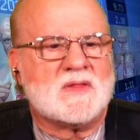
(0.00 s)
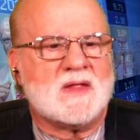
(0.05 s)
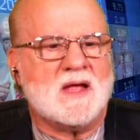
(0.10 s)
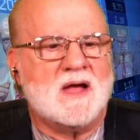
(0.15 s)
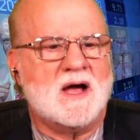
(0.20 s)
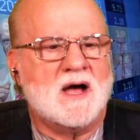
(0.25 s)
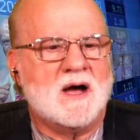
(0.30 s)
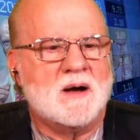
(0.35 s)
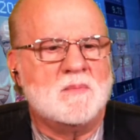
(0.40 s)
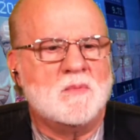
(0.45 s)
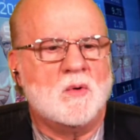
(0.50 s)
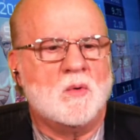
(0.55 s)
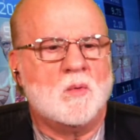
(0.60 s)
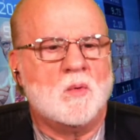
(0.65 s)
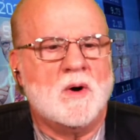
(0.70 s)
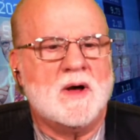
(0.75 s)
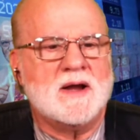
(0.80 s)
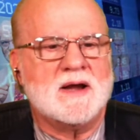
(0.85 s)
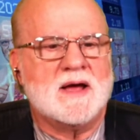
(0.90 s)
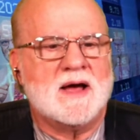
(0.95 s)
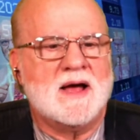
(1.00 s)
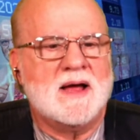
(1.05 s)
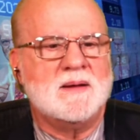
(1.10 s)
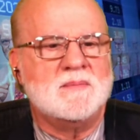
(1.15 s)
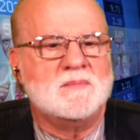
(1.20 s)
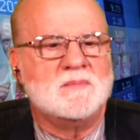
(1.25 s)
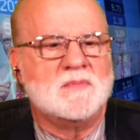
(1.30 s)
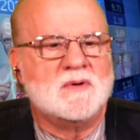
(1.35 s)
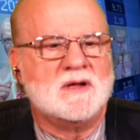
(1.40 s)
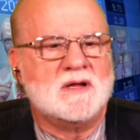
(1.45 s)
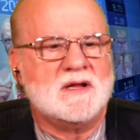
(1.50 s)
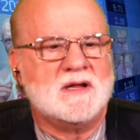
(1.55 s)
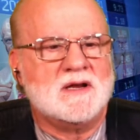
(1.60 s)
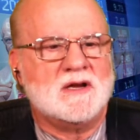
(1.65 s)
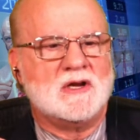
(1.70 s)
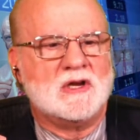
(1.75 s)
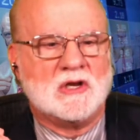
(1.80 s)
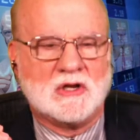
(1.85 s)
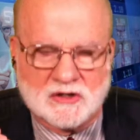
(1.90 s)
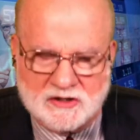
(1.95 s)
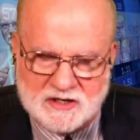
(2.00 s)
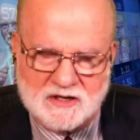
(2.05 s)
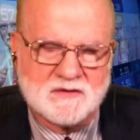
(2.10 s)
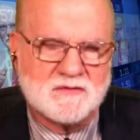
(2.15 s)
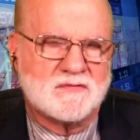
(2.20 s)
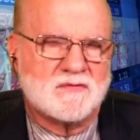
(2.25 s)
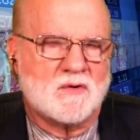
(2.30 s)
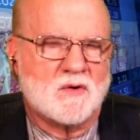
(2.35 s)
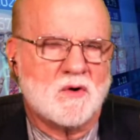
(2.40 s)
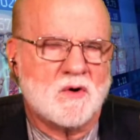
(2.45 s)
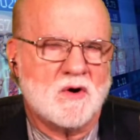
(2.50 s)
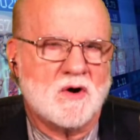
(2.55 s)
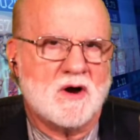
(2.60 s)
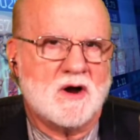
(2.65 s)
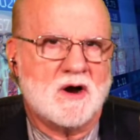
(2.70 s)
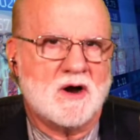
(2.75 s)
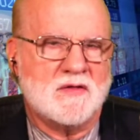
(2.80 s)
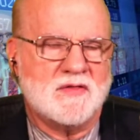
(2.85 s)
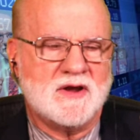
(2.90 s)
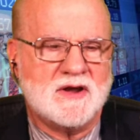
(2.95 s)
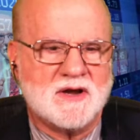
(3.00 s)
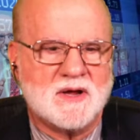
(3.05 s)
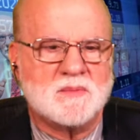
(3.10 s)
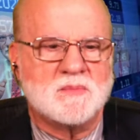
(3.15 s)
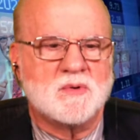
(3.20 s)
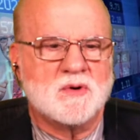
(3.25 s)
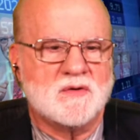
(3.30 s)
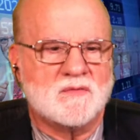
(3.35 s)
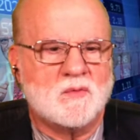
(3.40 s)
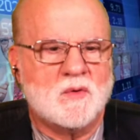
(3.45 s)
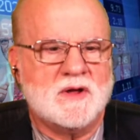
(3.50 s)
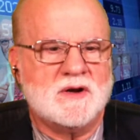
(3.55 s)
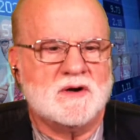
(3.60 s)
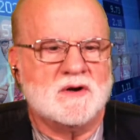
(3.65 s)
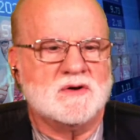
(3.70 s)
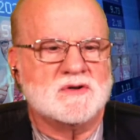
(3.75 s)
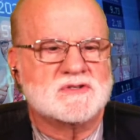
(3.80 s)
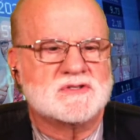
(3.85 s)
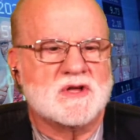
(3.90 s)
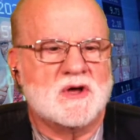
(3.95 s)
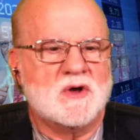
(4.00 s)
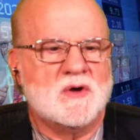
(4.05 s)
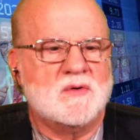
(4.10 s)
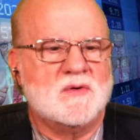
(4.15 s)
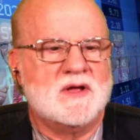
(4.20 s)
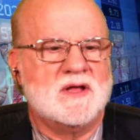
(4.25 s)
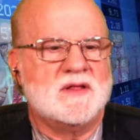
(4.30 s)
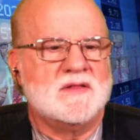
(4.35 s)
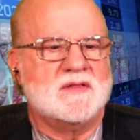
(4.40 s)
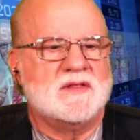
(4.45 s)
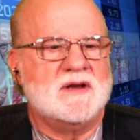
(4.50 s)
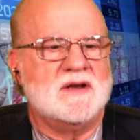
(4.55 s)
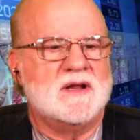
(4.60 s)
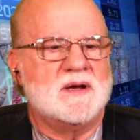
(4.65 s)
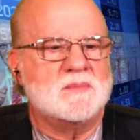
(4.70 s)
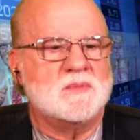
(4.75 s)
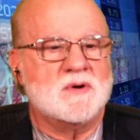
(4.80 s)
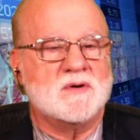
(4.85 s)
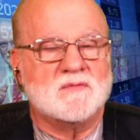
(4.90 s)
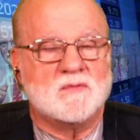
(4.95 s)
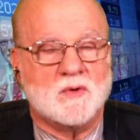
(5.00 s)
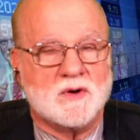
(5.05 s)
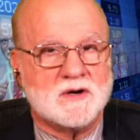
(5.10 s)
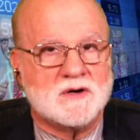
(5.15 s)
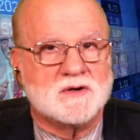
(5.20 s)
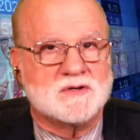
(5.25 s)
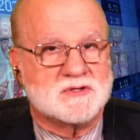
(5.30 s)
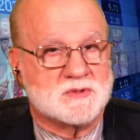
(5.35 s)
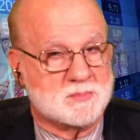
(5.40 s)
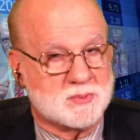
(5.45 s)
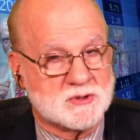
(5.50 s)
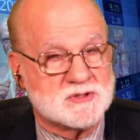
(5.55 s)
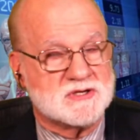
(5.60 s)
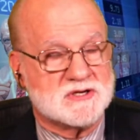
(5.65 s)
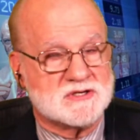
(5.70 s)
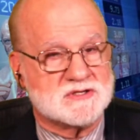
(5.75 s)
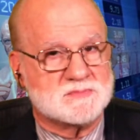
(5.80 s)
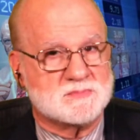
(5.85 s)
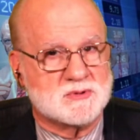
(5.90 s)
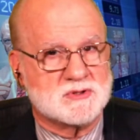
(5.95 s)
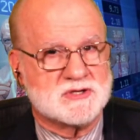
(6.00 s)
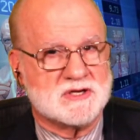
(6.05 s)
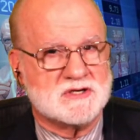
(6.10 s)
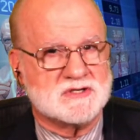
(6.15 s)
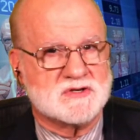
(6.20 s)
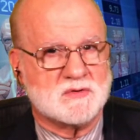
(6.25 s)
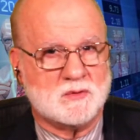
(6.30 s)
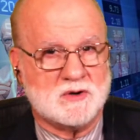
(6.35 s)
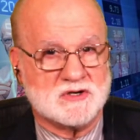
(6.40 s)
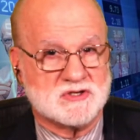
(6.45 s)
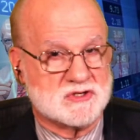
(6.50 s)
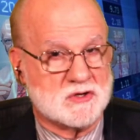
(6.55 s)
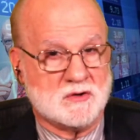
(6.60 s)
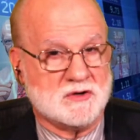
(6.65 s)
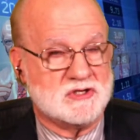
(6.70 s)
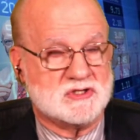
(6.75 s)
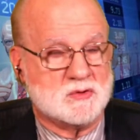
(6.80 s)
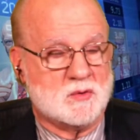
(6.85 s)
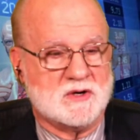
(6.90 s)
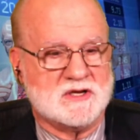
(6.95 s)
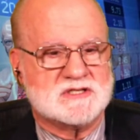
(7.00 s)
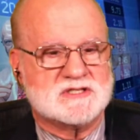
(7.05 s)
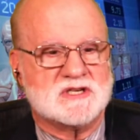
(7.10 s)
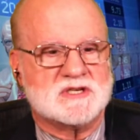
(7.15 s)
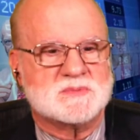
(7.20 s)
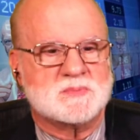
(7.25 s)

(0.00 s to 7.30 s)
What I'm looking for are the number of winners. So the number of winners, the percentage of winners is only 26%.